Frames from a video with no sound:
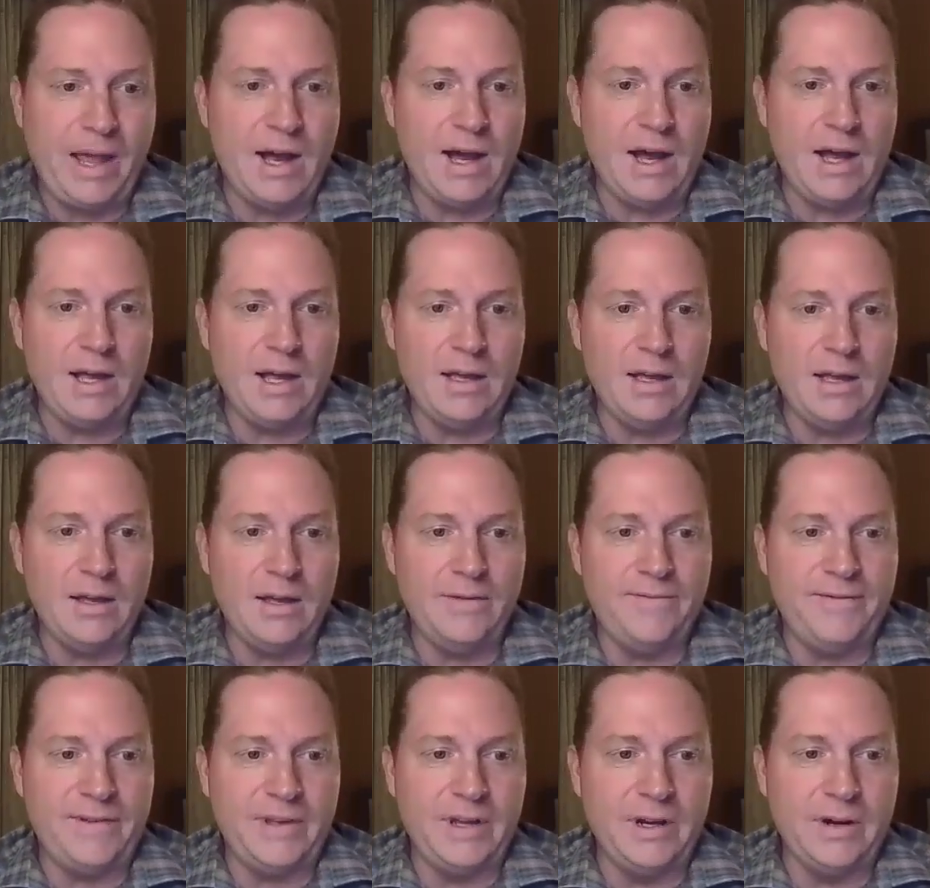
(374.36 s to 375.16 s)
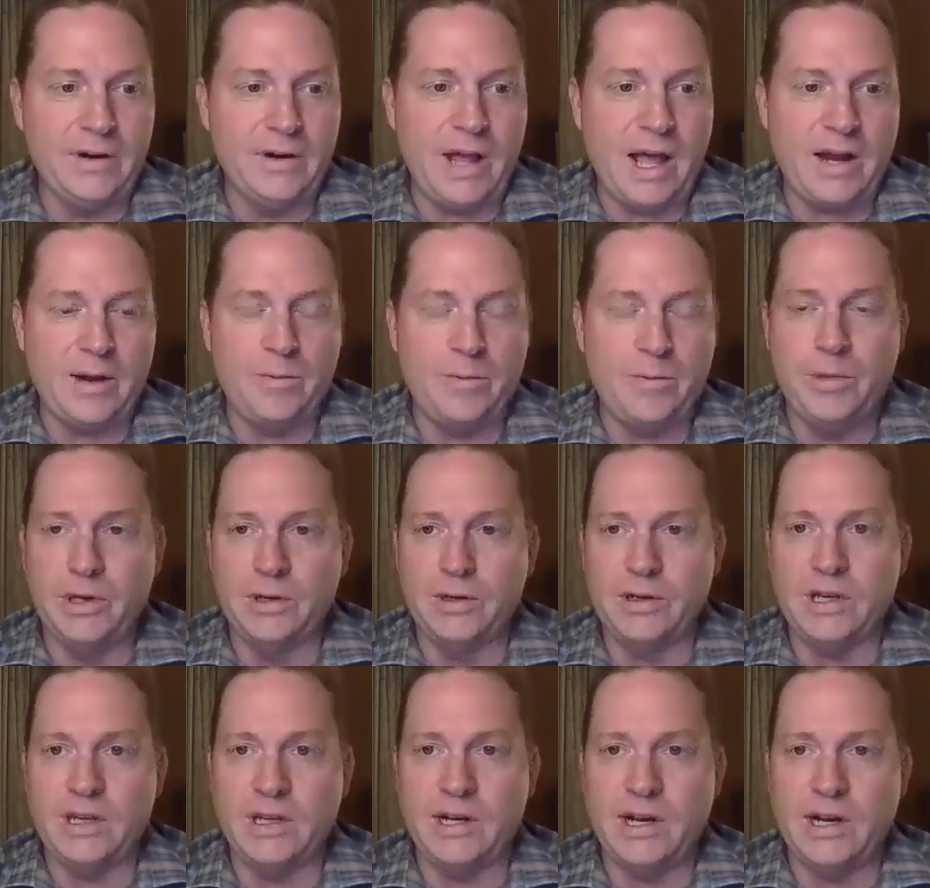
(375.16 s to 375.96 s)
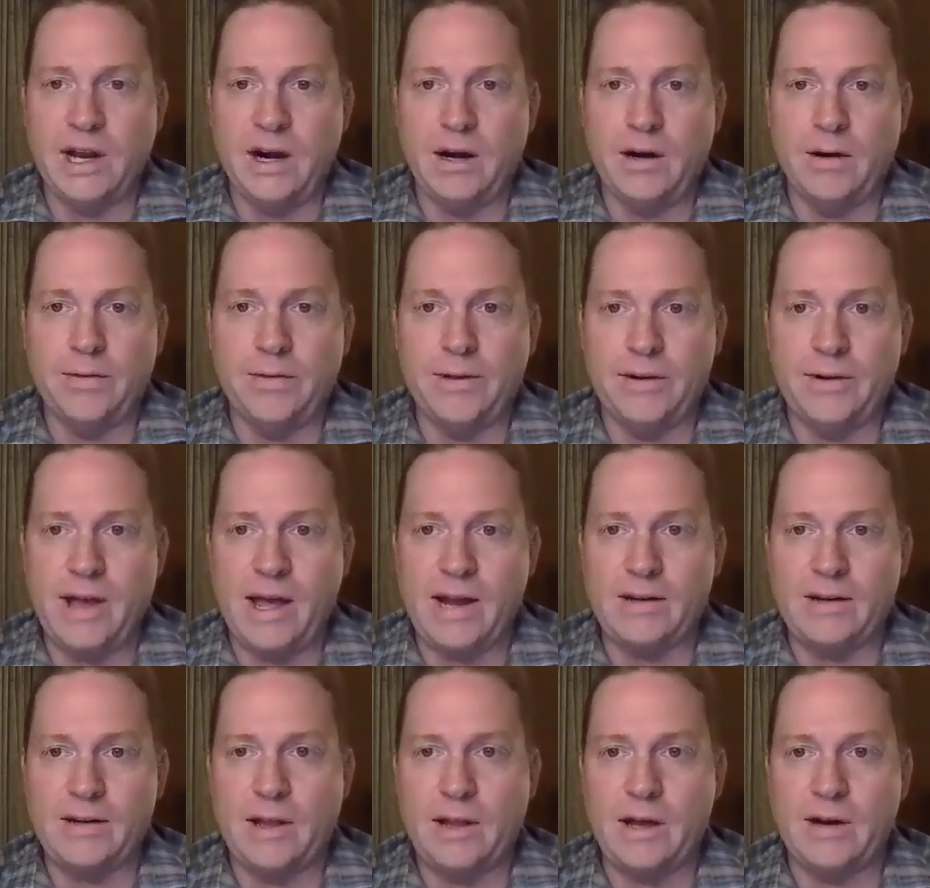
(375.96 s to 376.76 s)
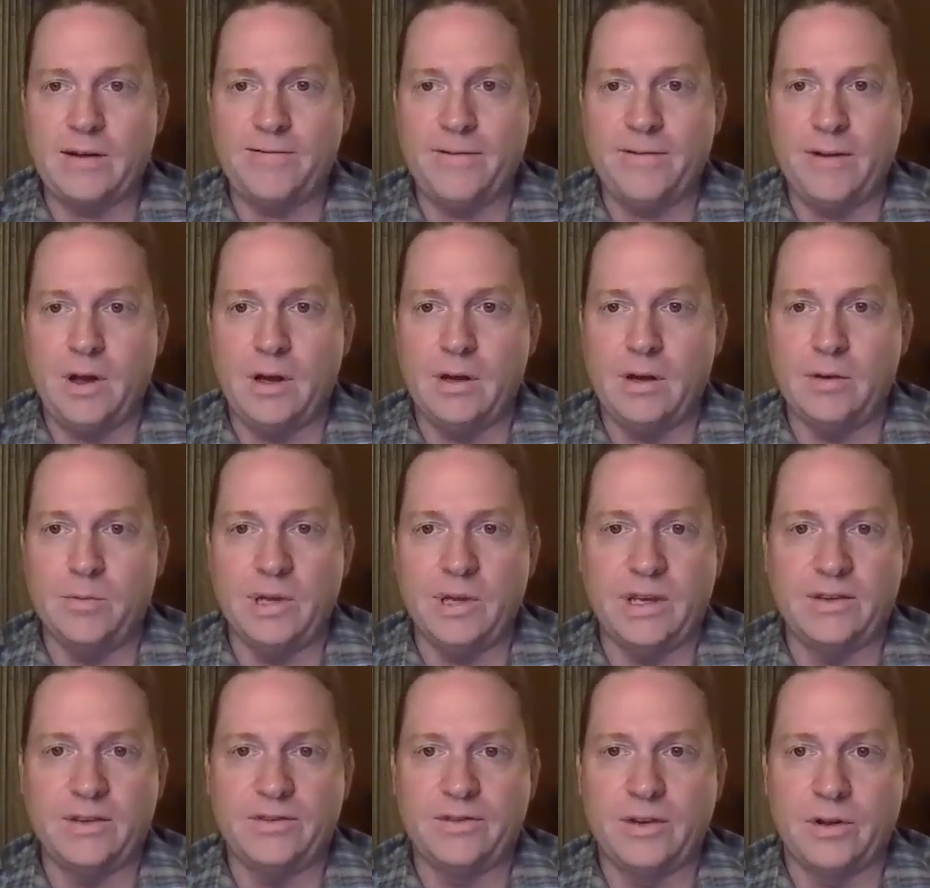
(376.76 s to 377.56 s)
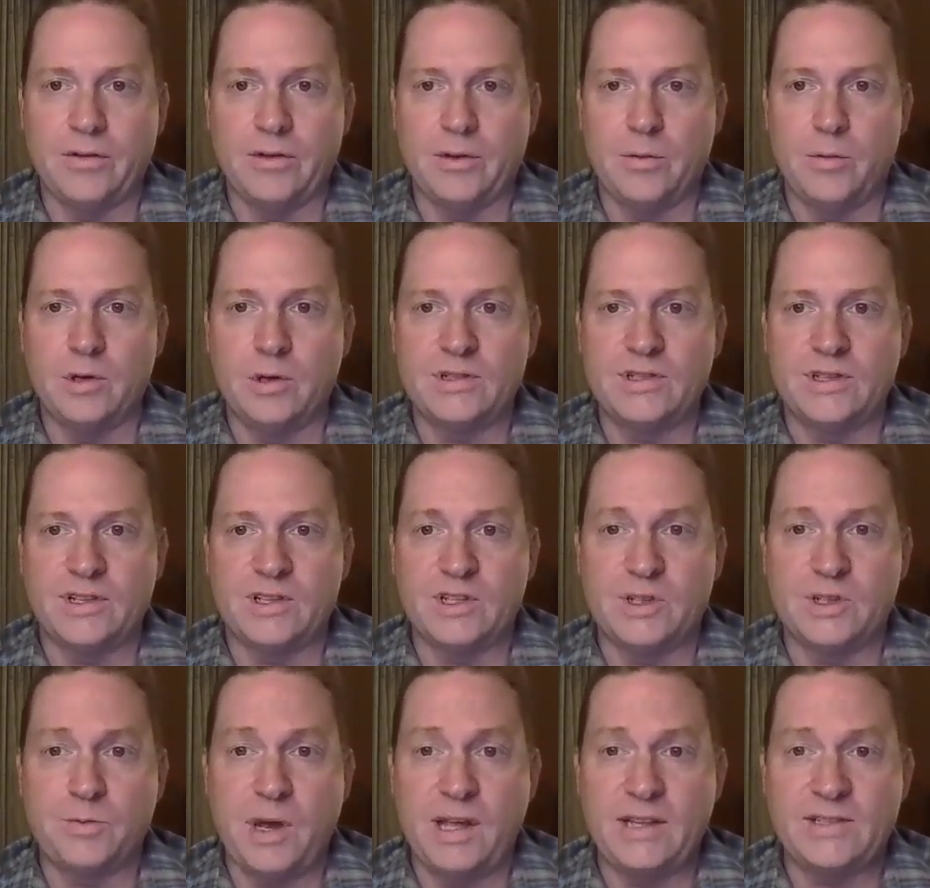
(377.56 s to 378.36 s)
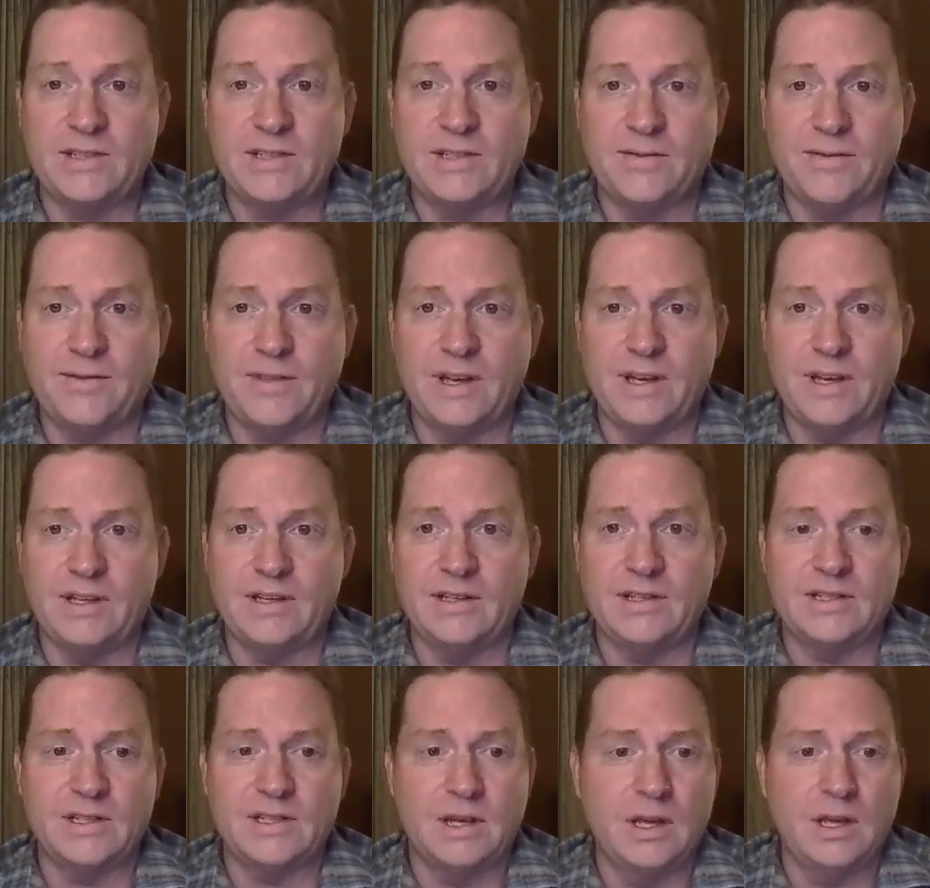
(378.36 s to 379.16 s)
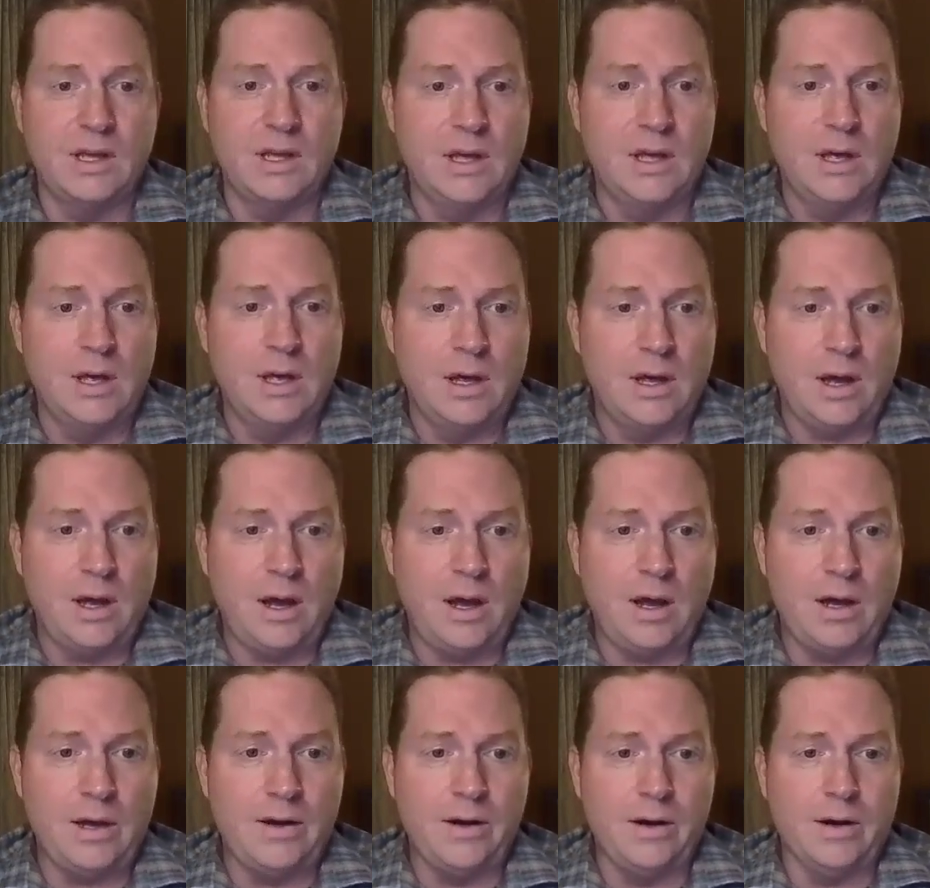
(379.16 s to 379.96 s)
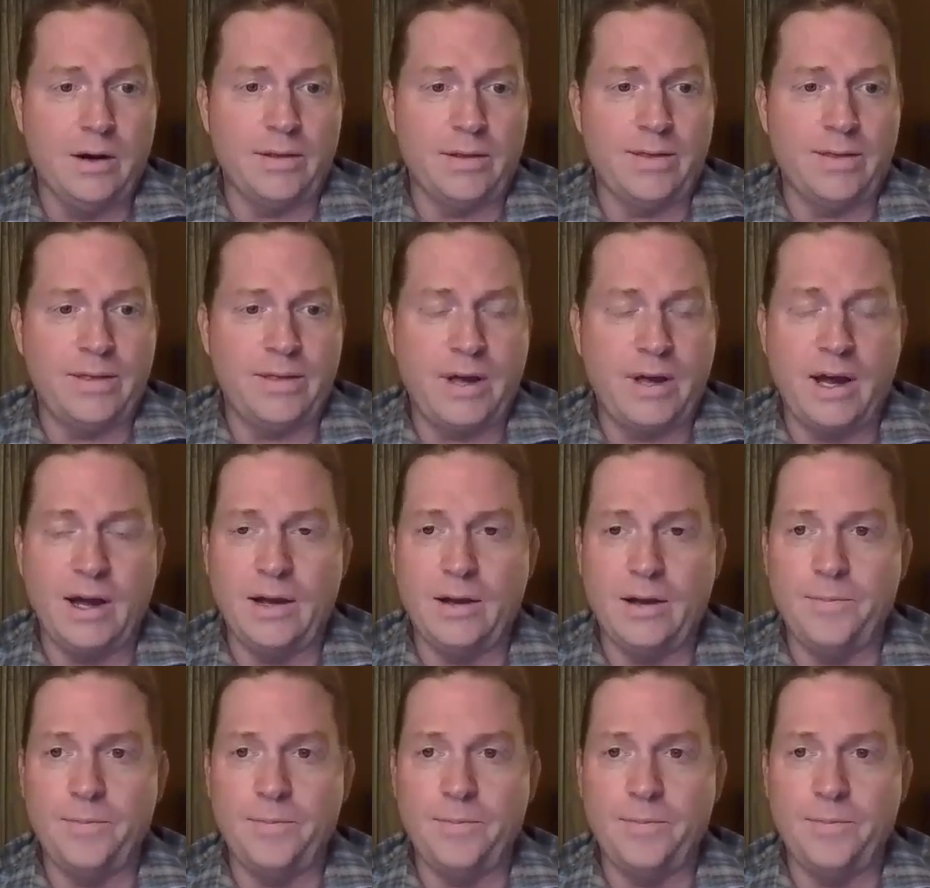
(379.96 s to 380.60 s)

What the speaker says: if you're not a billionaire, they're not a lot of fun because they're the most expensive things on earth.